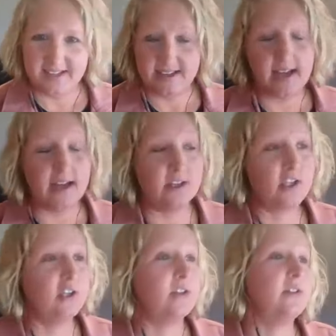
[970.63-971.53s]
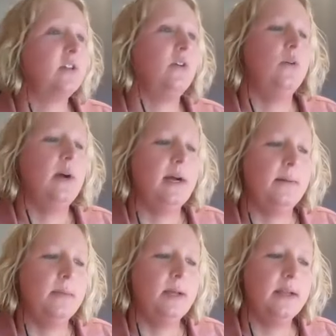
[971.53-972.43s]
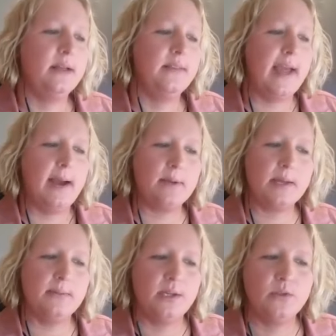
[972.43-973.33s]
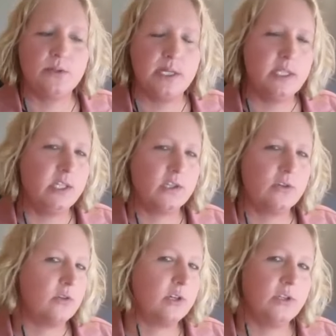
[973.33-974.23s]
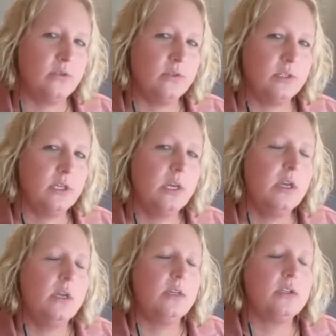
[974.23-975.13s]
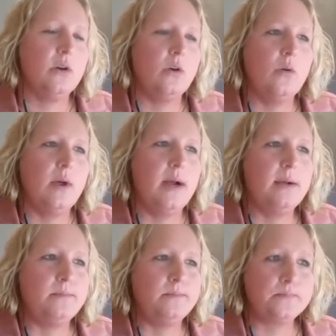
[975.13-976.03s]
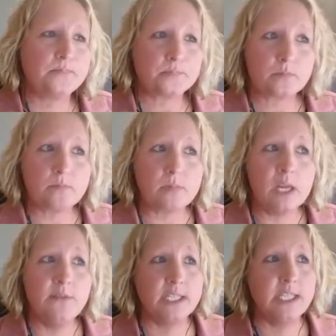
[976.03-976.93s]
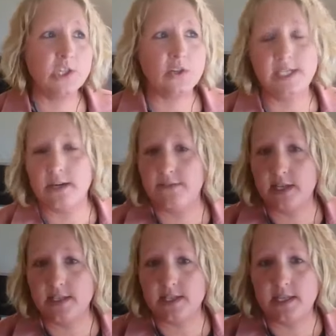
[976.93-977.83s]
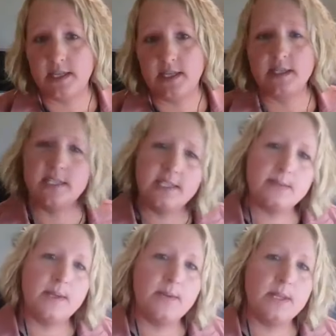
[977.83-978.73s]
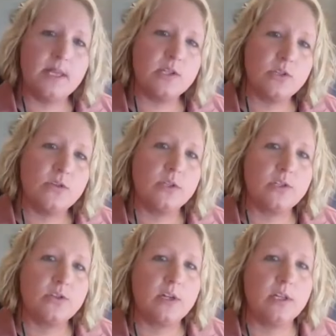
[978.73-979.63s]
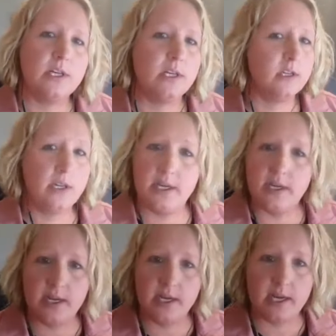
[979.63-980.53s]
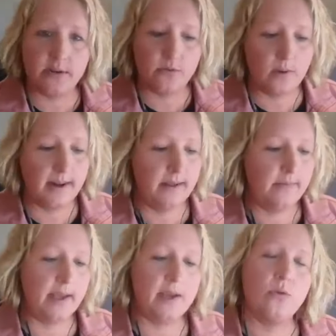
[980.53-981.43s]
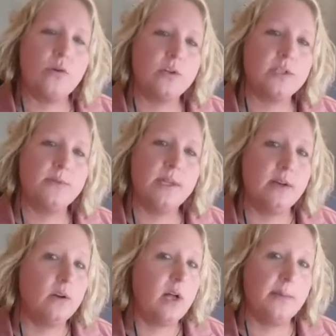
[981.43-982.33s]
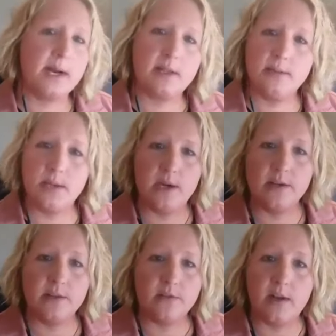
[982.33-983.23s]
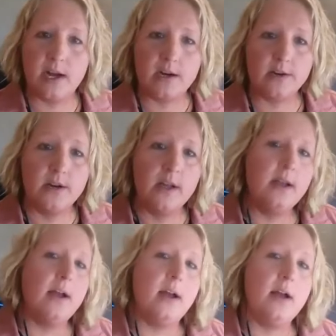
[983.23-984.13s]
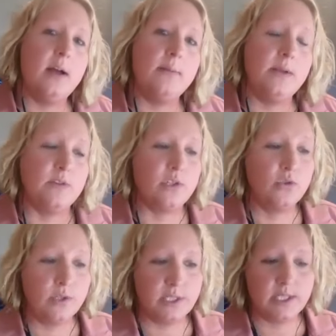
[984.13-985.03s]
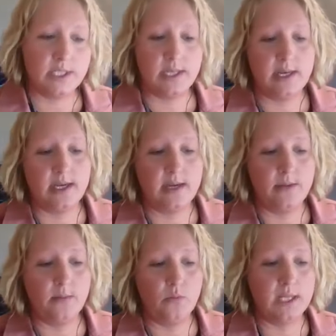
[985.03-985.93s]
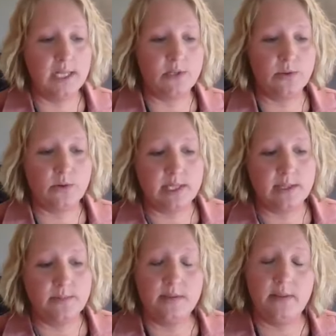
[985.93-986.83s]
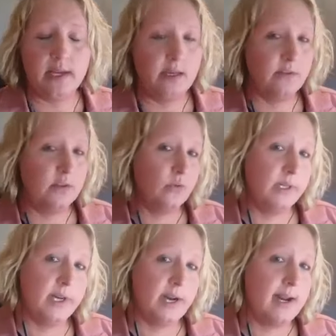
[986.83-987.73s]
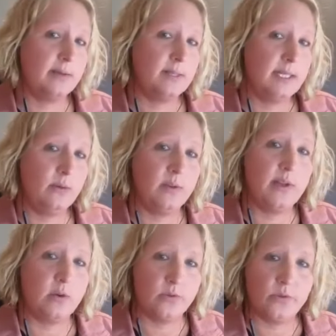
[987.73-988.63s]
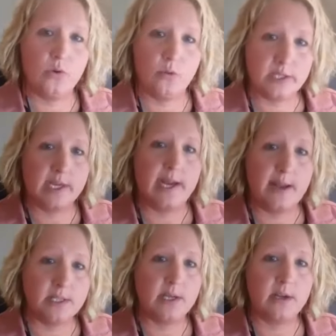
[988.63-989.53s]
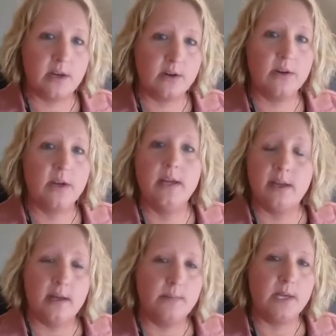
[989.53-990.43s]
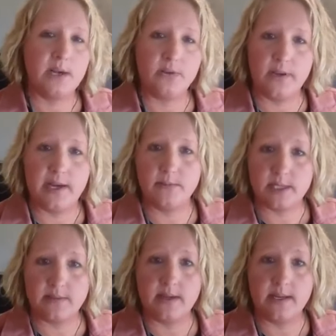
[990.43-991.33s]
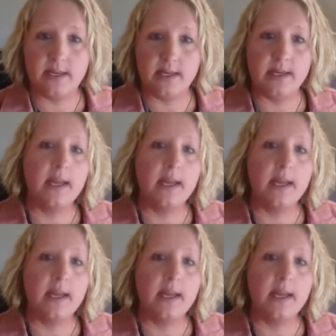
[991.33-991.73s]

Yeah, sure. So the app can be used by a teacher or a student. So if a teacher identifies a need and sees maybe that a student is struggling in any kind of way, they can order something. It'll automatically be hung in their locker. If a student would like to request something, they can either do it anonymously, where they go through almost like an Amazon cart, pick out the items that they need,